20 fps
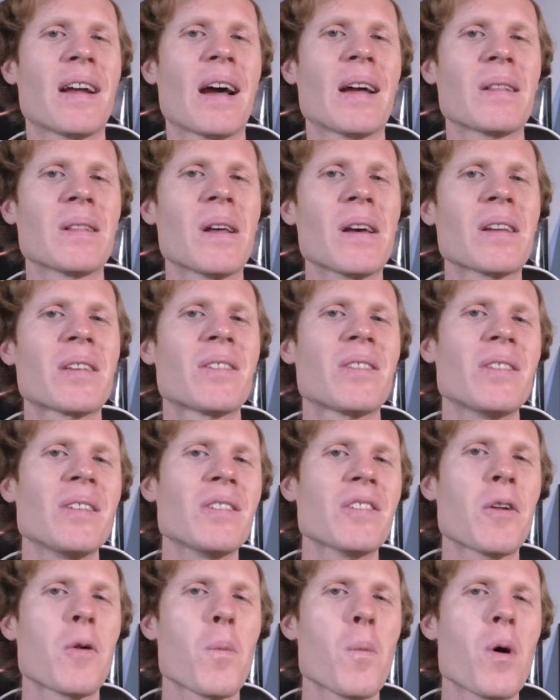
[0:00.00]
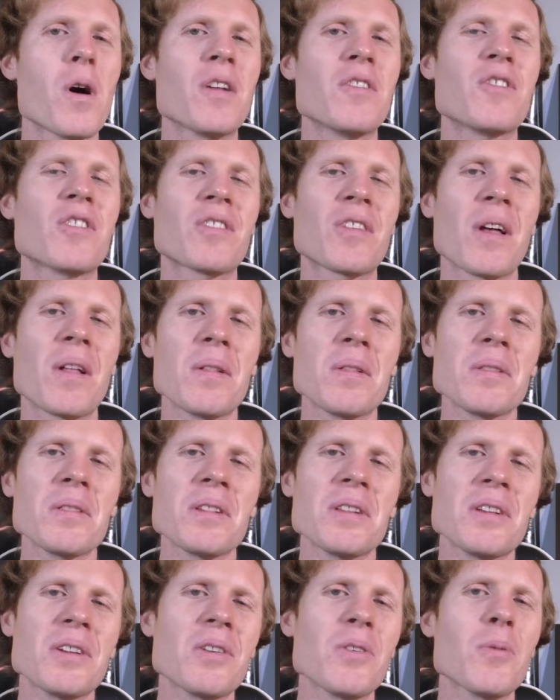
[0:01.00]
I like Season 1 just a
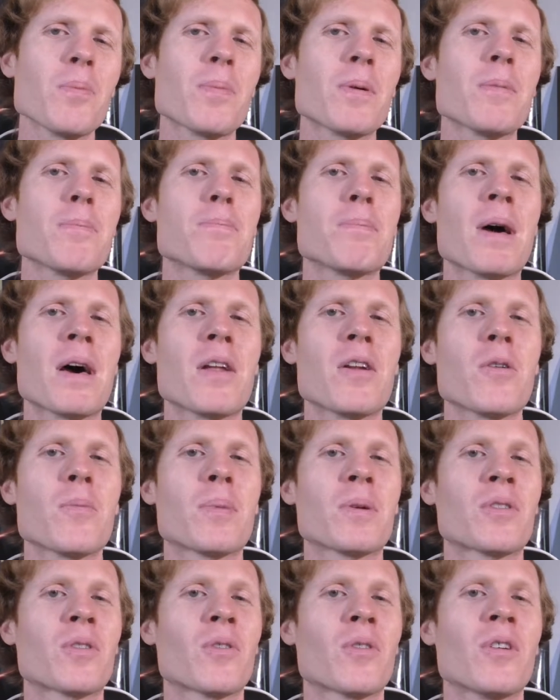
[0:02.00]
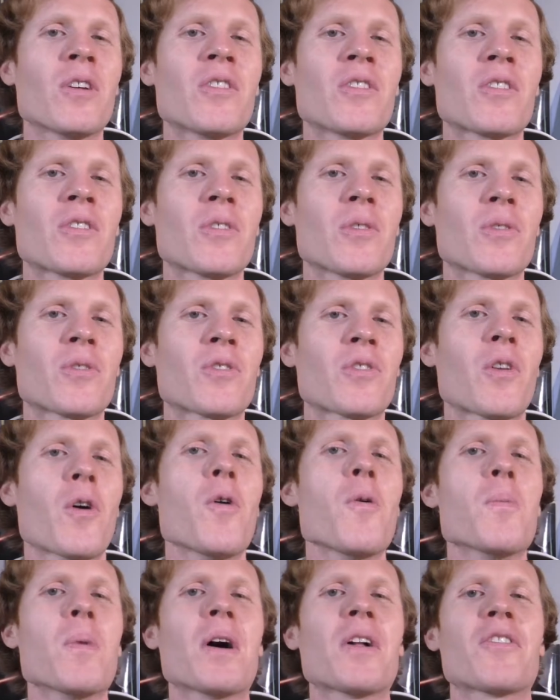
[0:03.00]
little bit better, but there is still
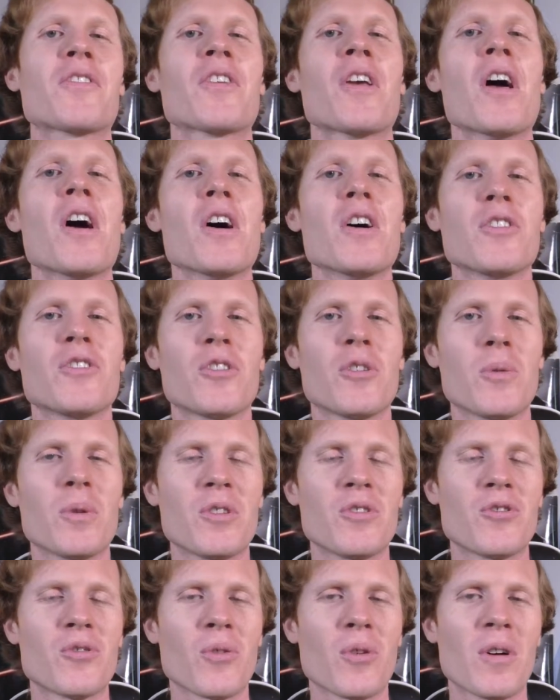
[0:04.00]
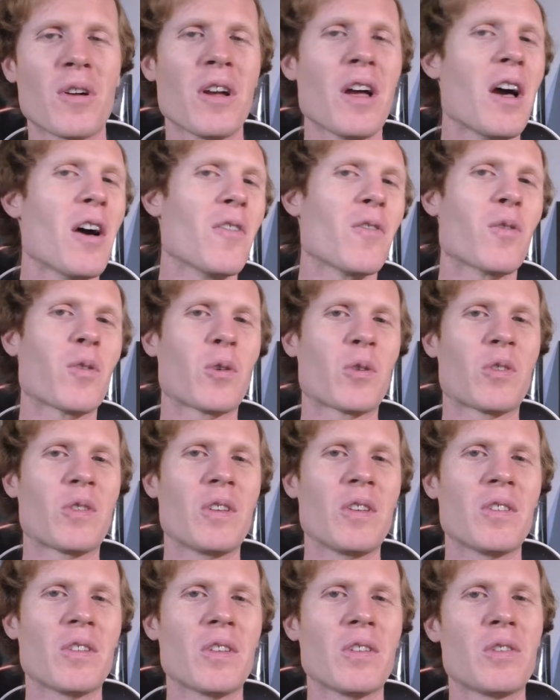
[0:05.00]
so much to enjoy for
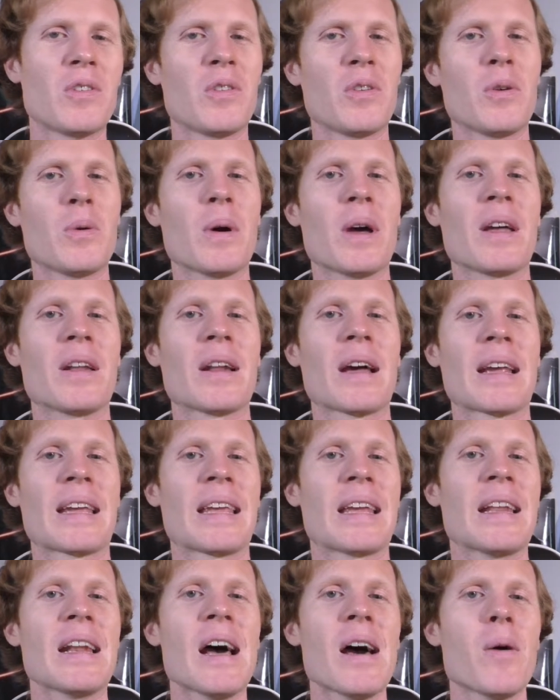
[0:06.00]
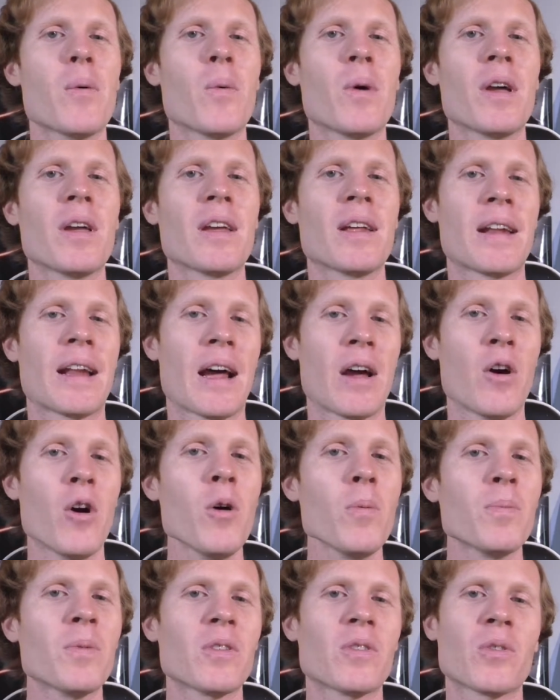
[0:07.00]
Season 2, and I cannot wait, and I
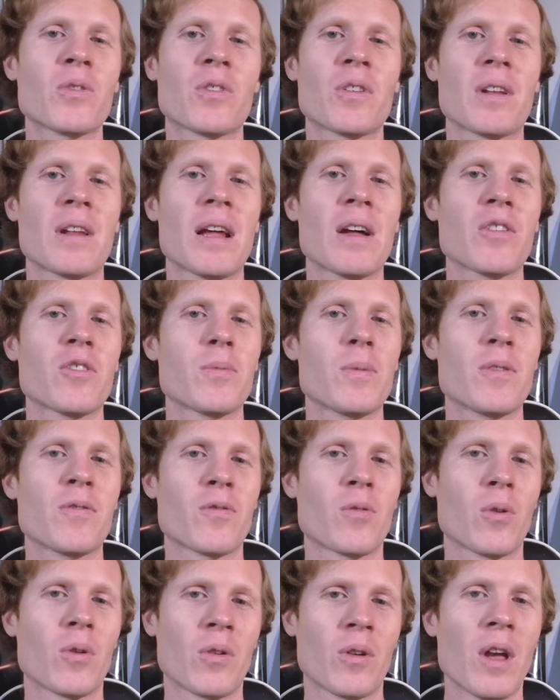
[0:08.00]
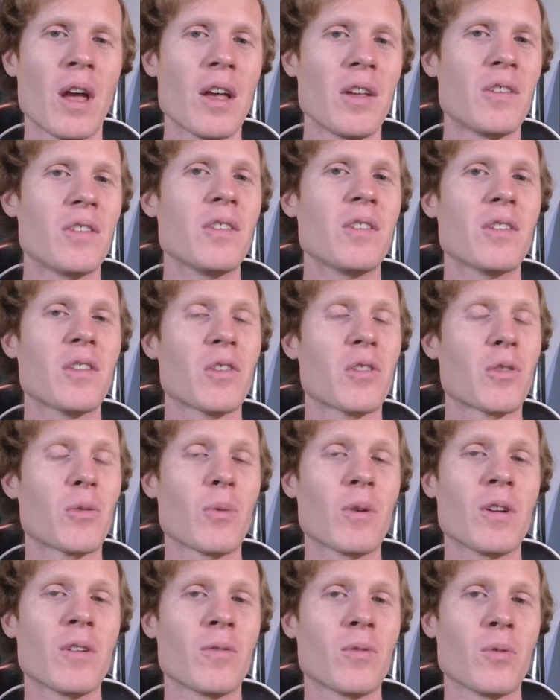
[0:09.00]
hope that there's an announcement for Season
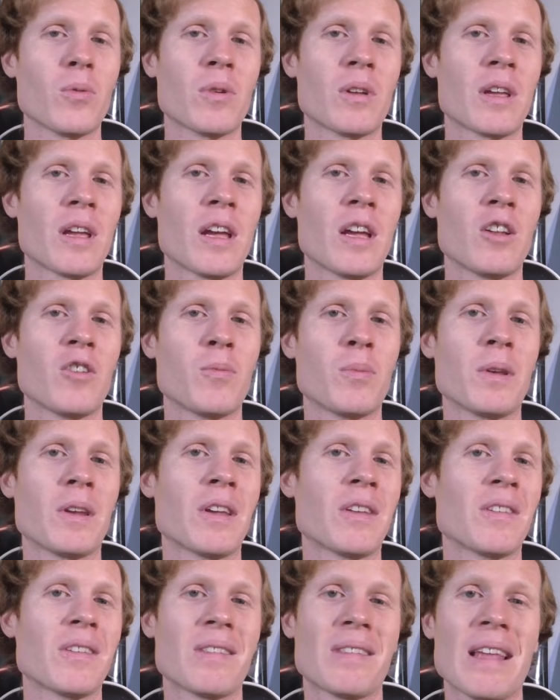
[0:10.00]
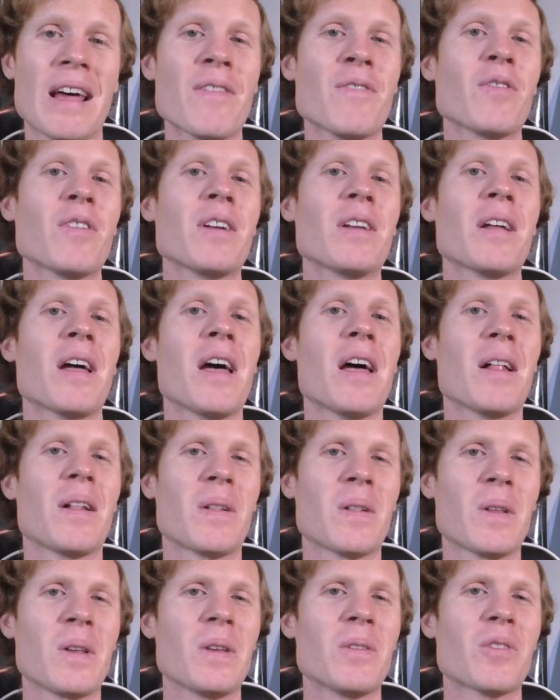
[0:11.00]
3 of Luke Cage, because it definitely
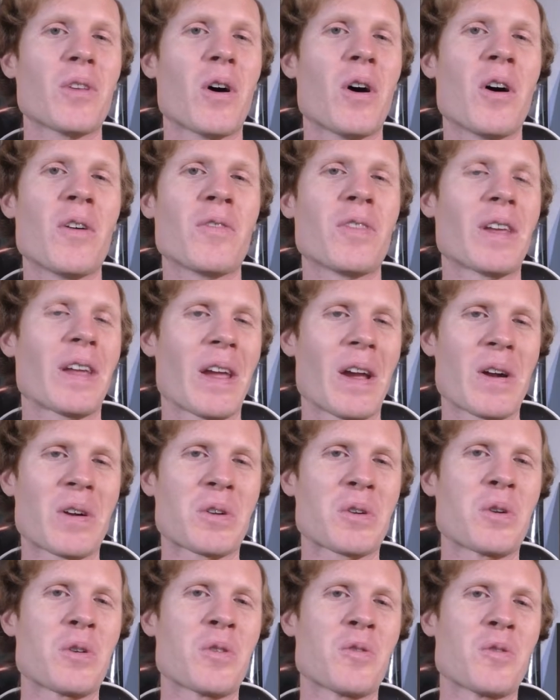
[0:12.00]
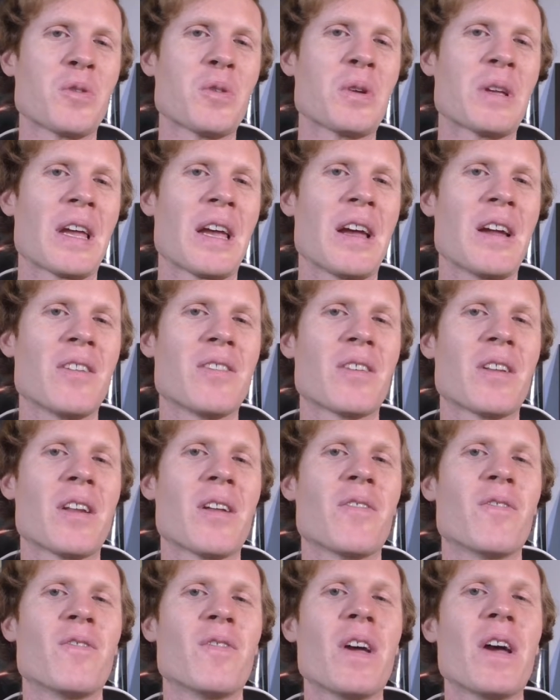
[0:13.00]
leaves off the character of Luke Cage in
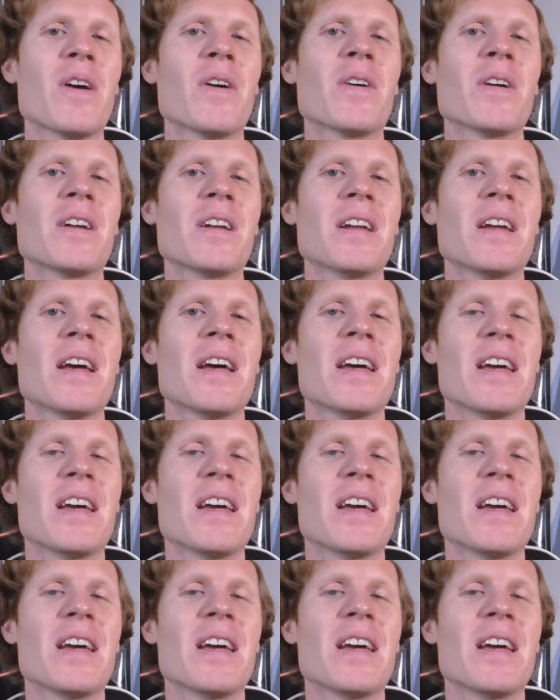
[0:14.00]
a very